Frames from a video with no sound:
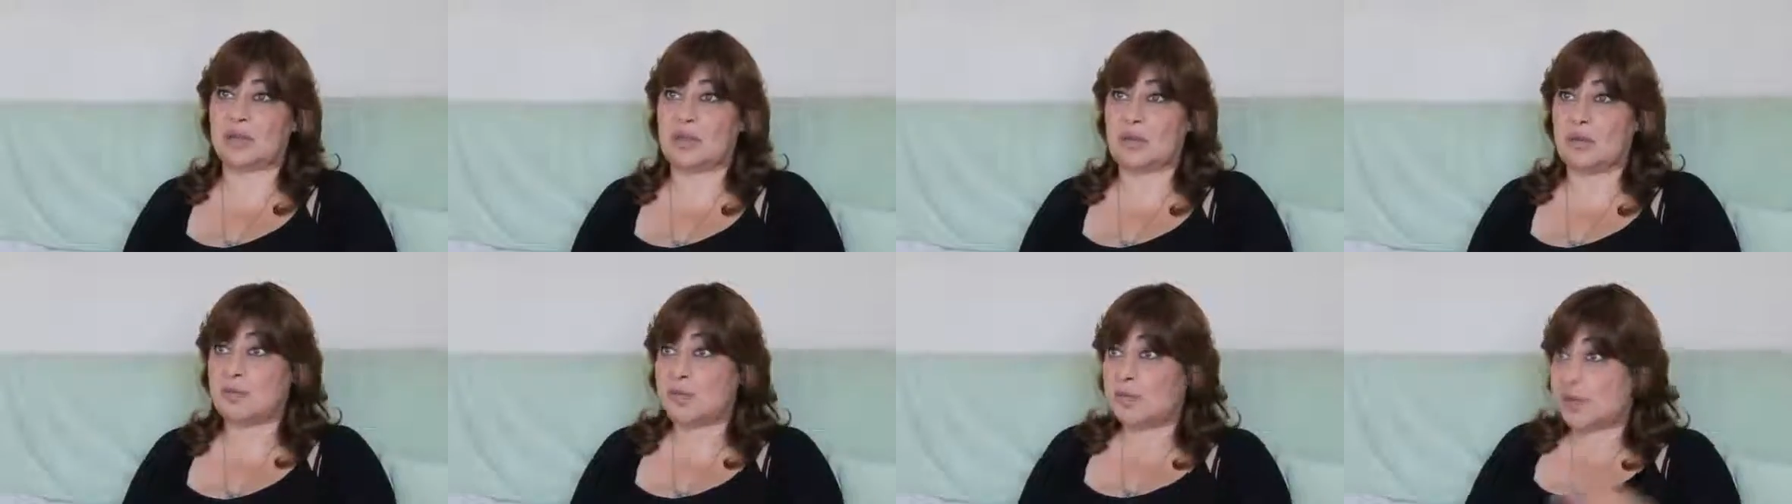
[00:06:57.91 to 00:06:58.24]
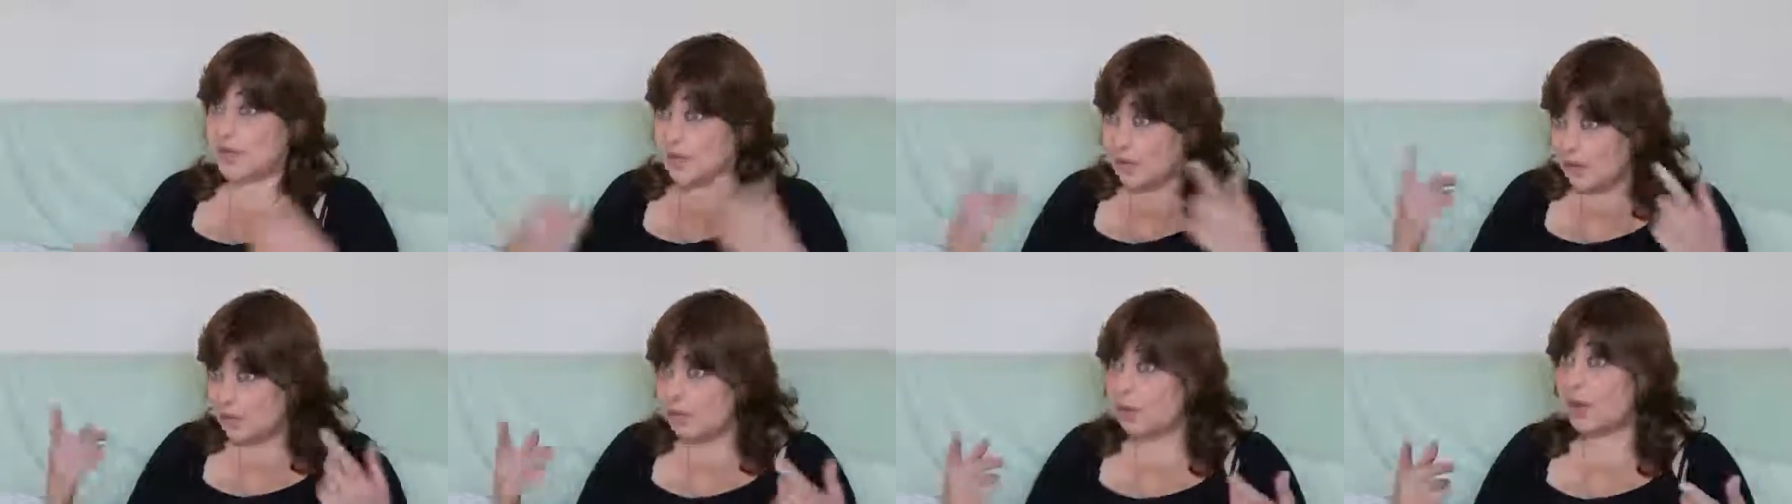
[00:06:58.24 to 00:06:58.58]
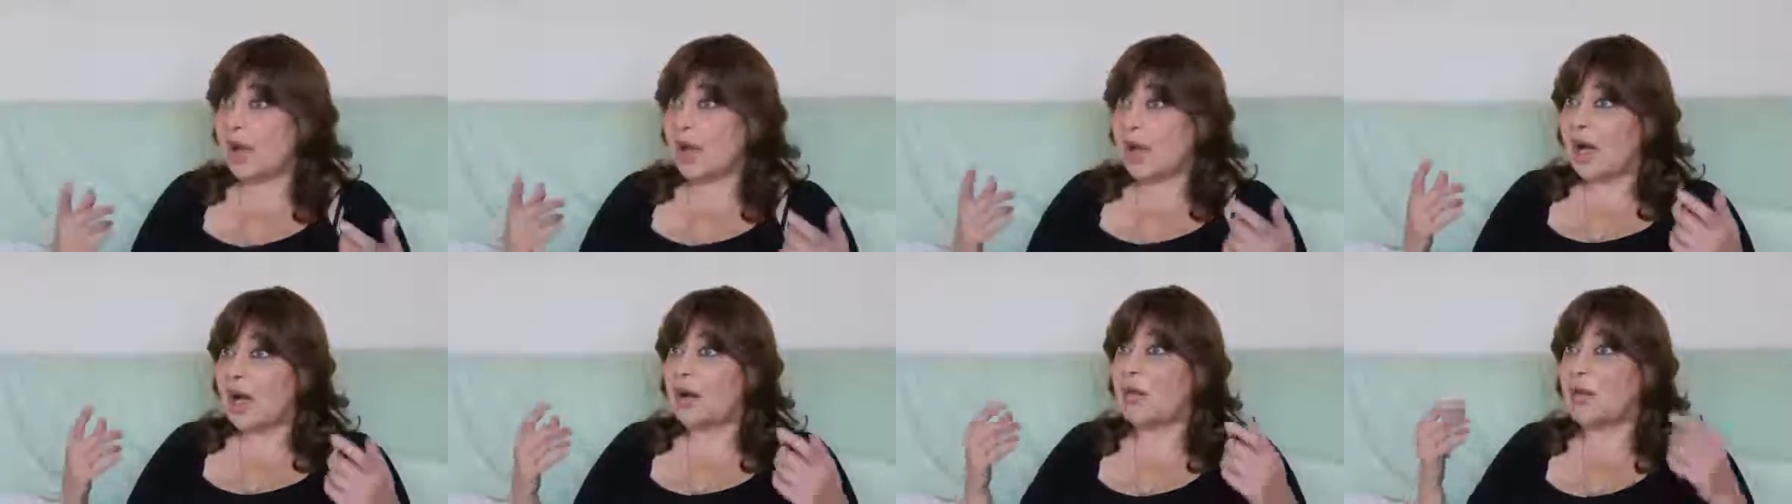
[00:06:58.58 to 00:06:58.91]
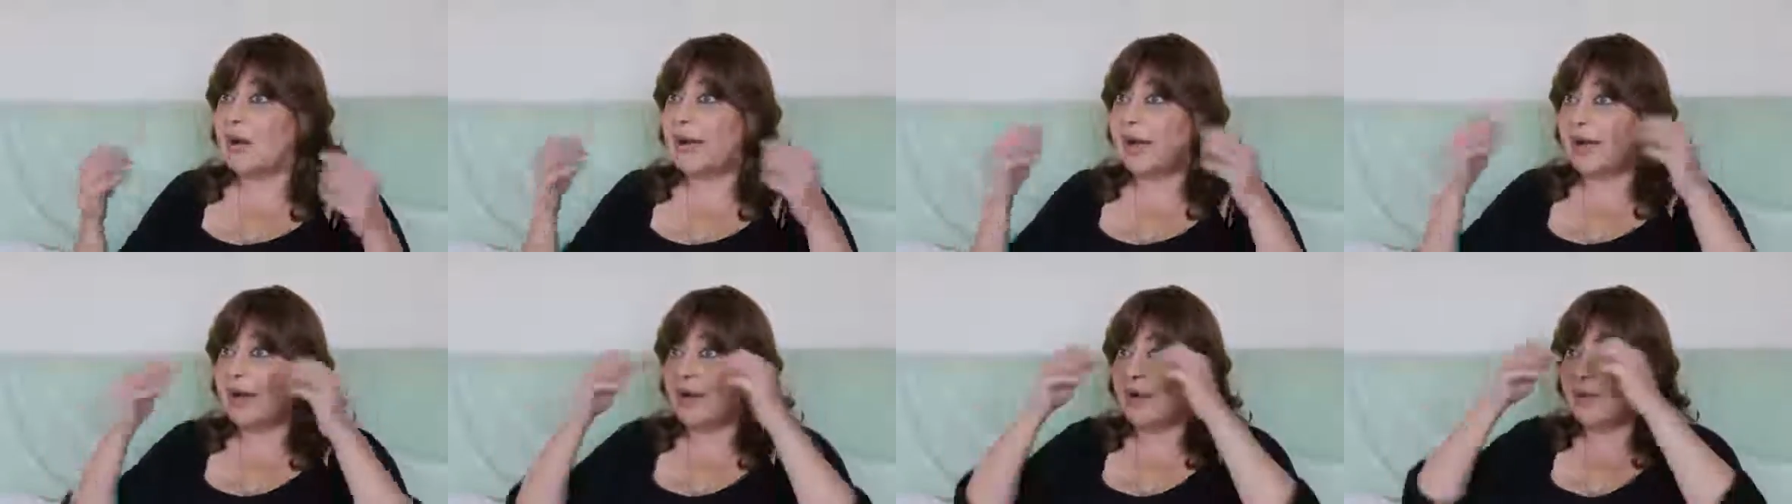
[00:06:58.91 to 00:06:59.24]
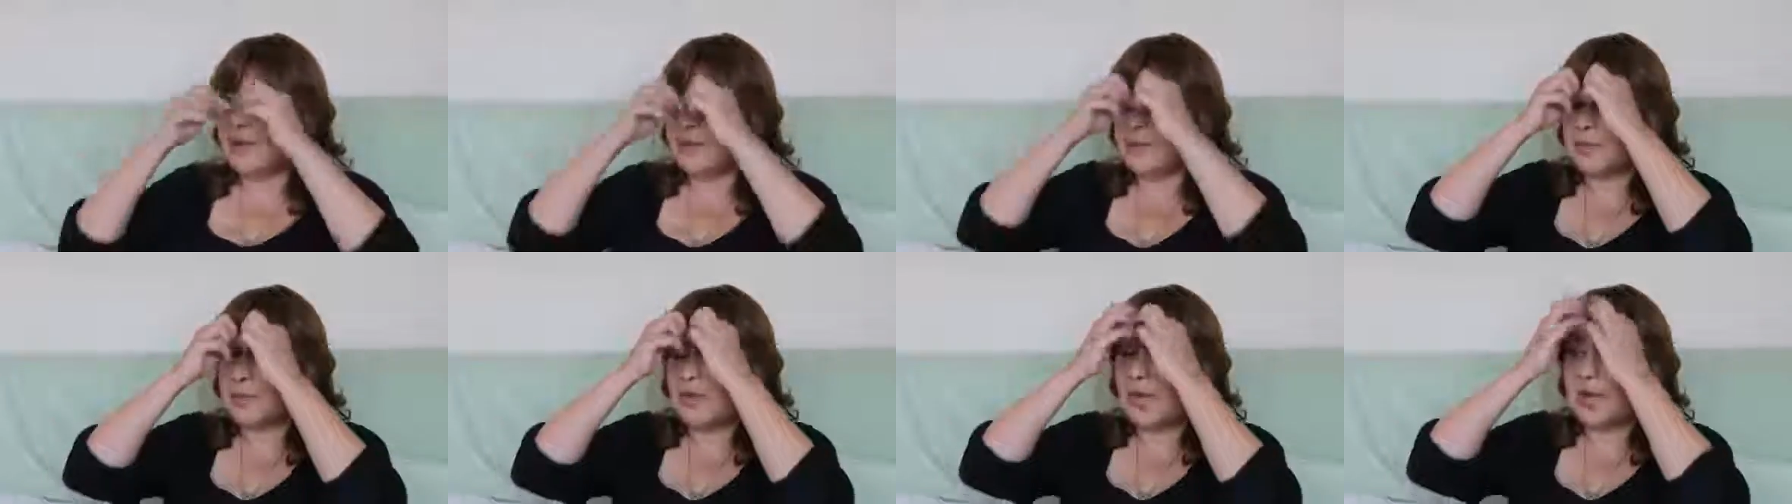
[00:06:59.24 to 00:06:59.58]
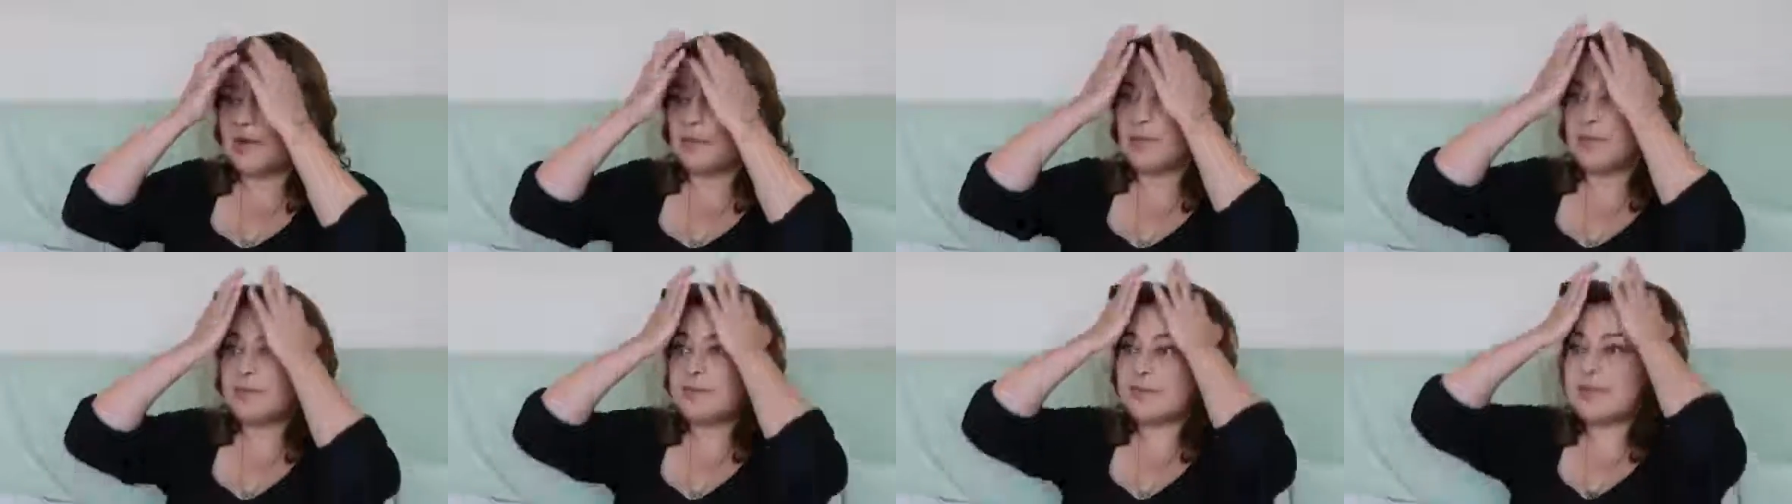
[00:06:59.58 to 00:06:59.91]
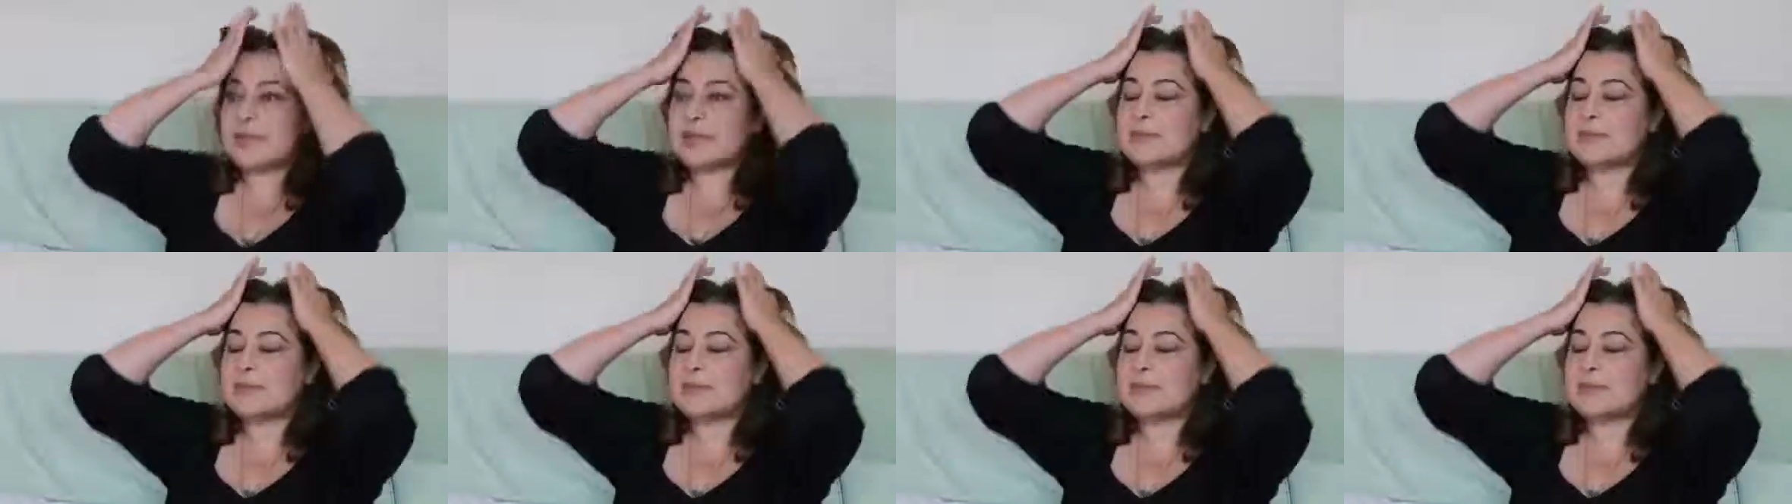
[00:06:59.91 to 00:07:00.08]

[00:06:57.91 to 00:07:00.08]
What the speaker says: a law because they were aware of the problem,